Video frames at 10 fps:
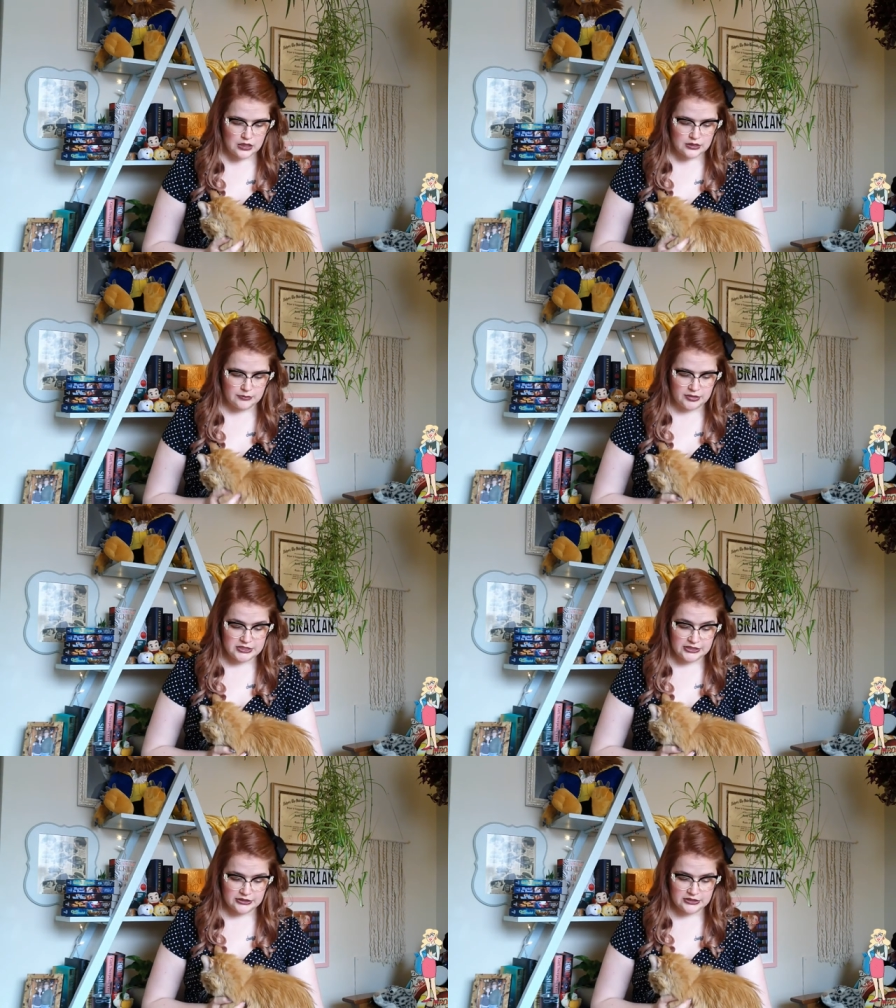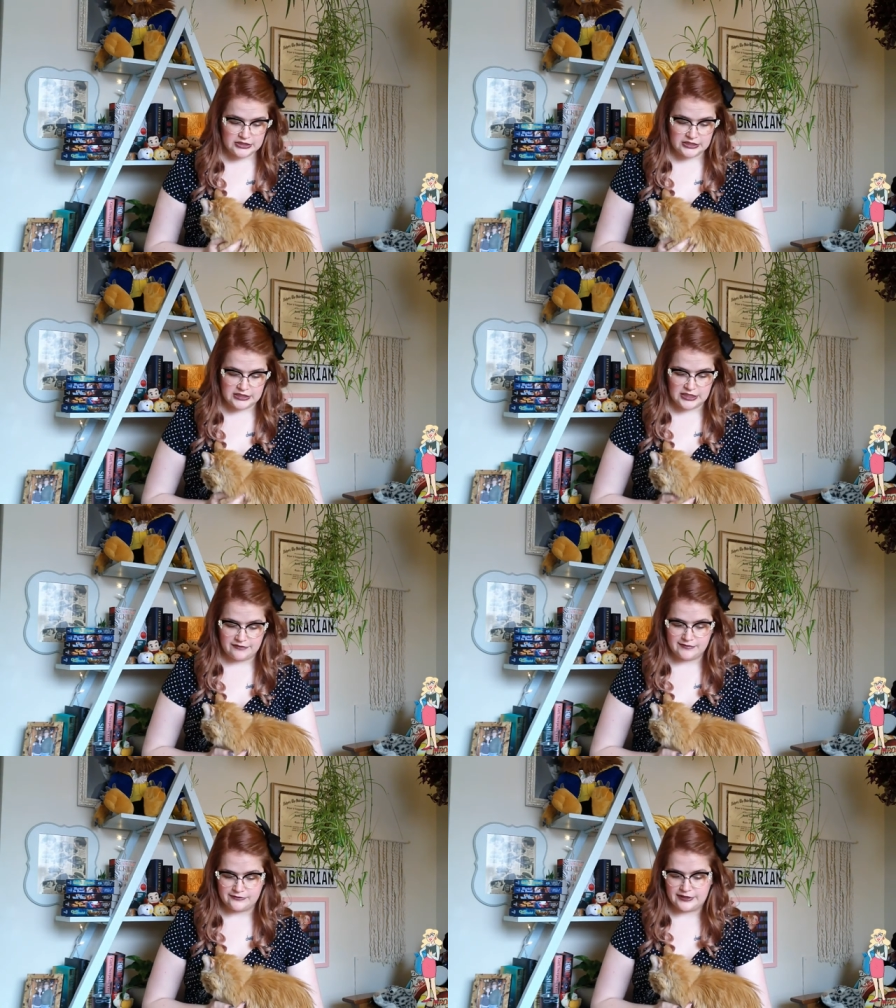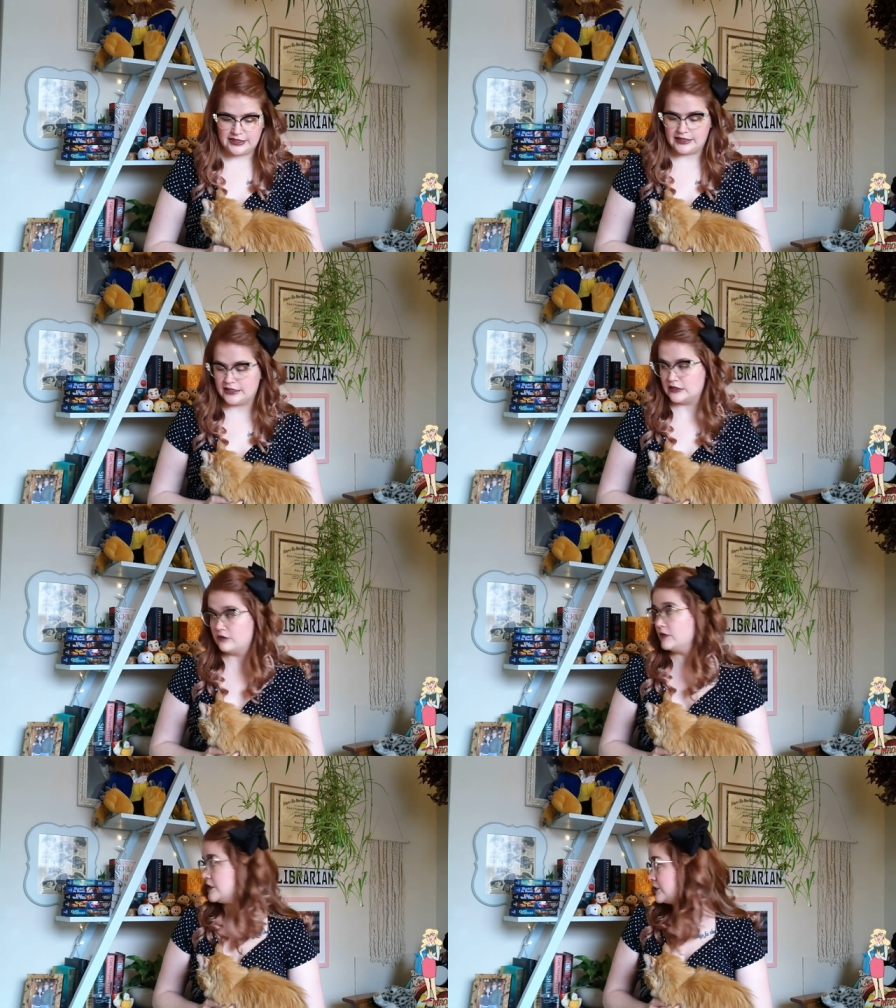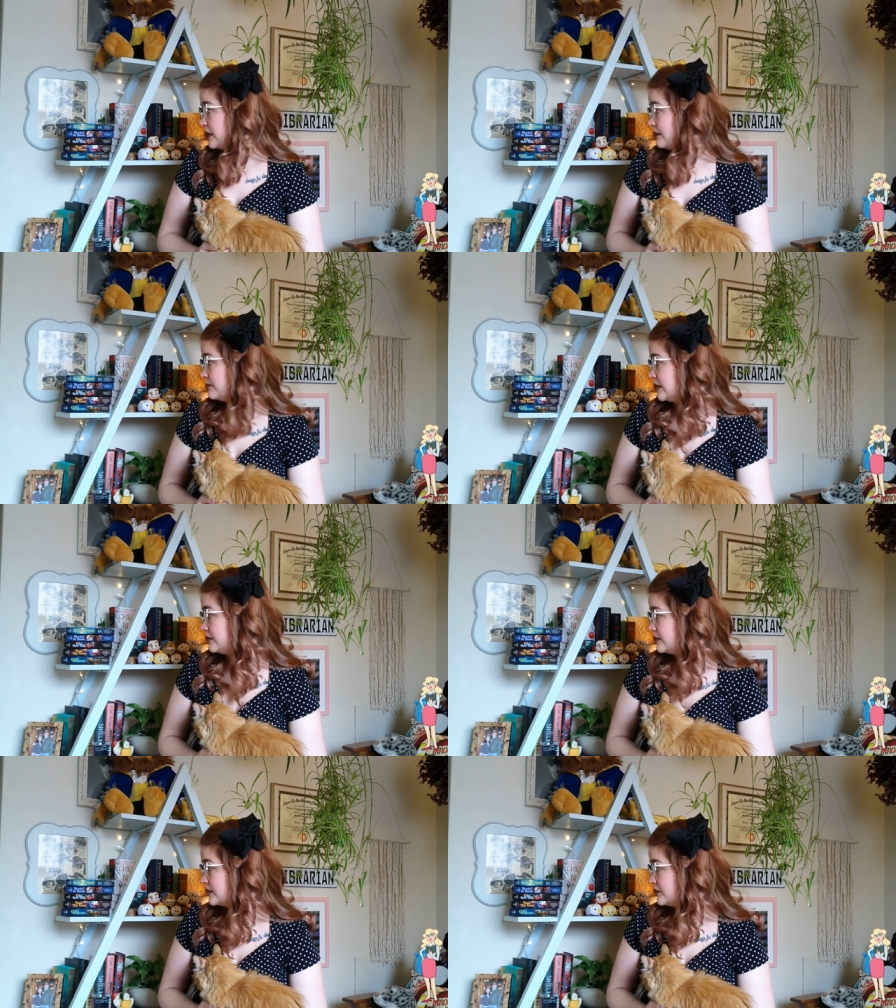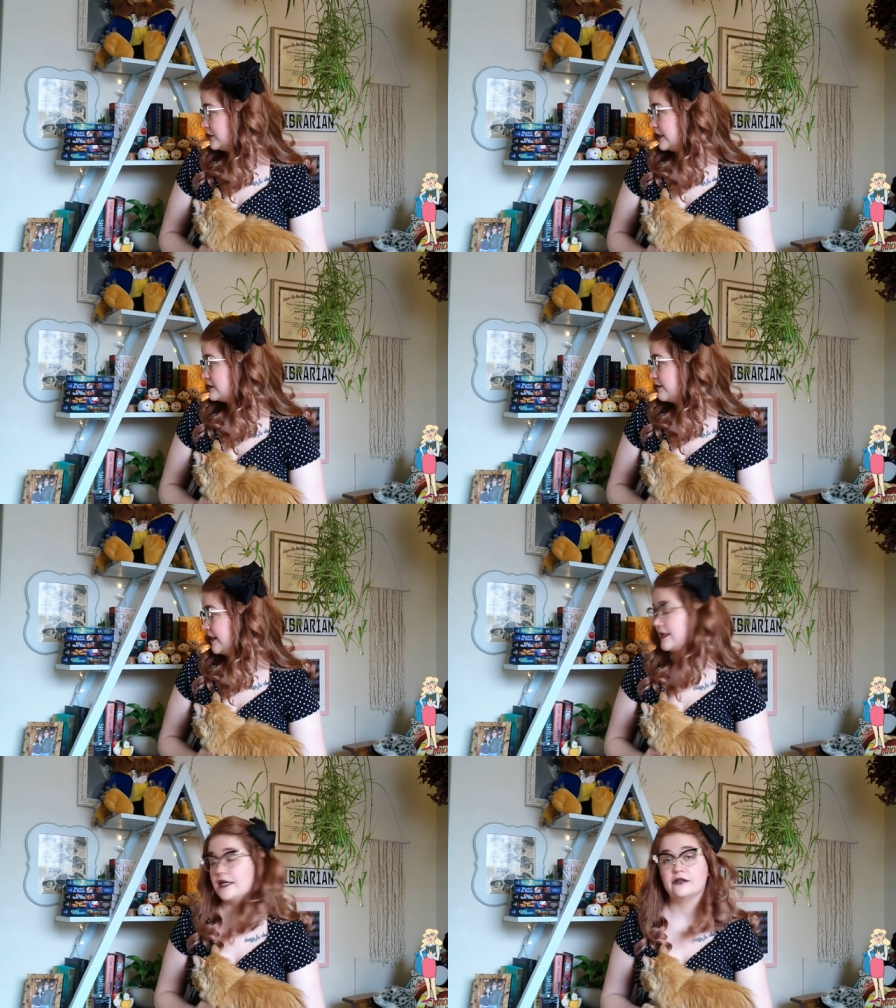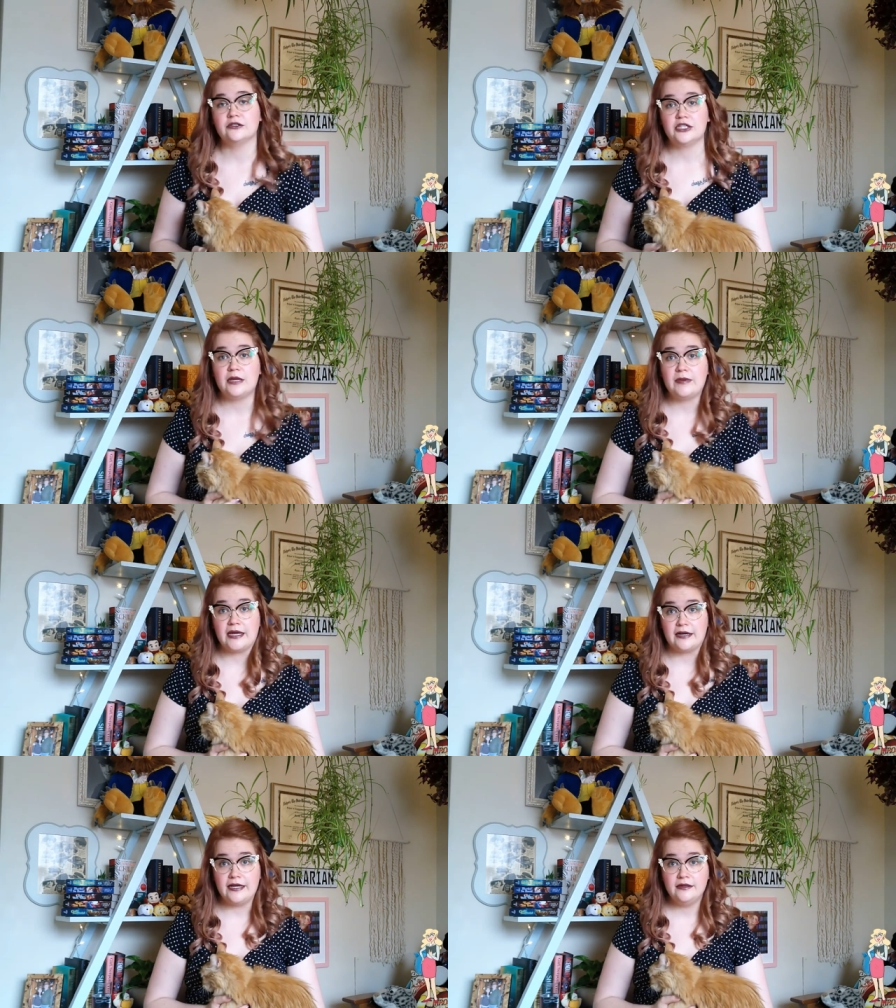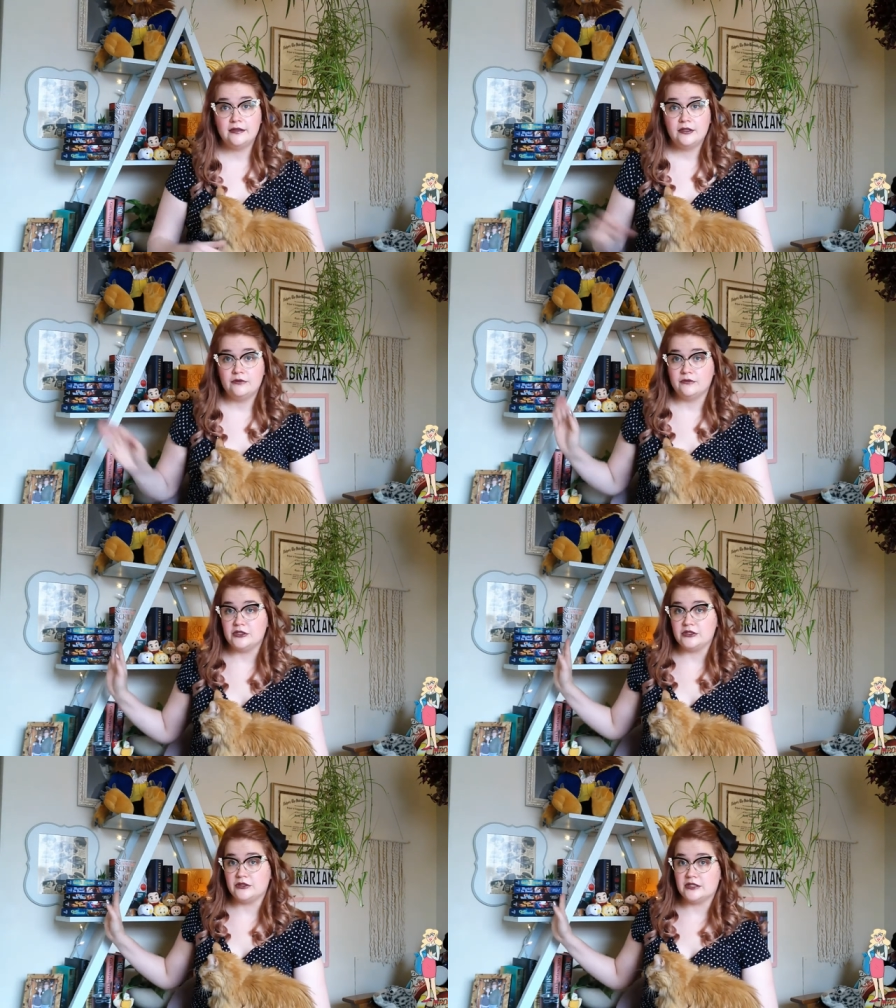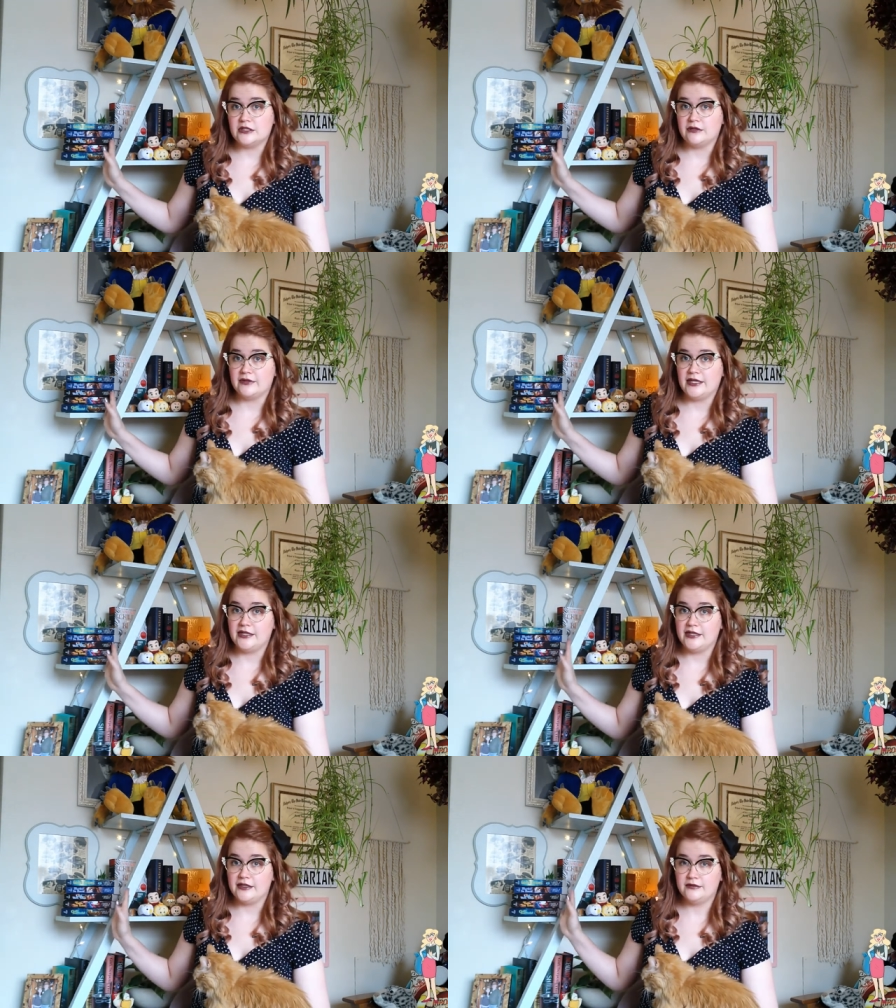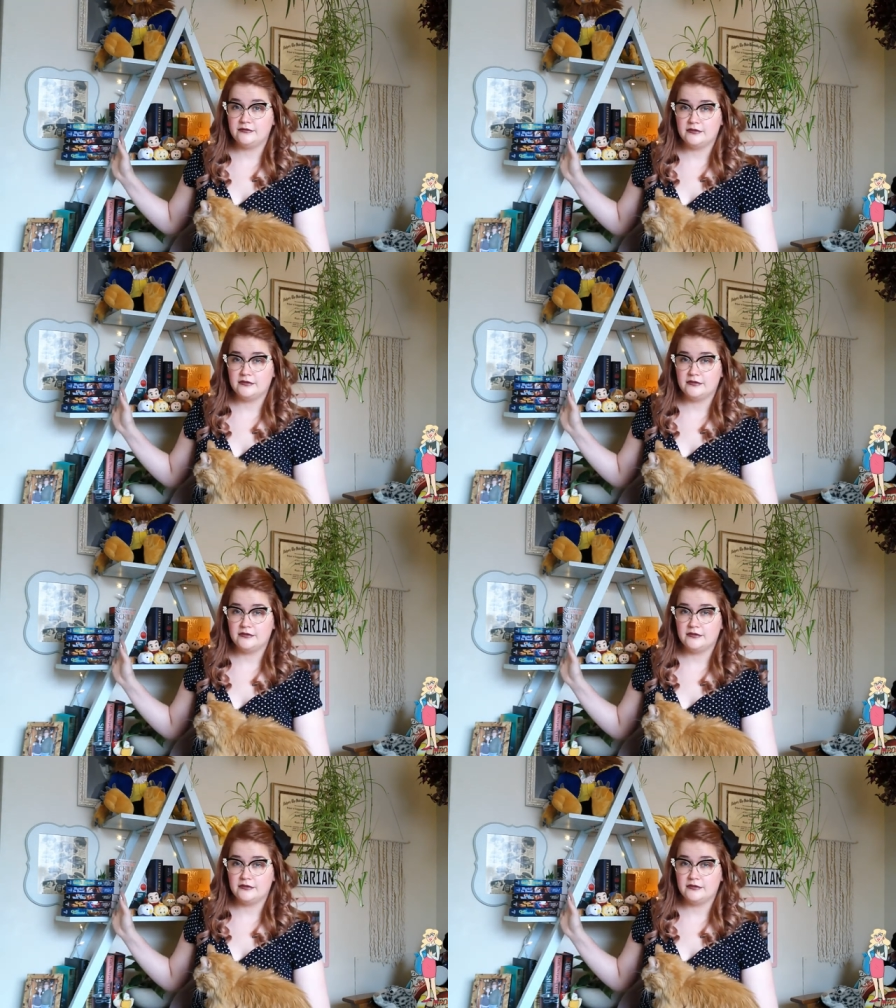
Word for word: The particular series that I've been reading is the Witch City Mysteries by Carol J. Perry, which you can see right here.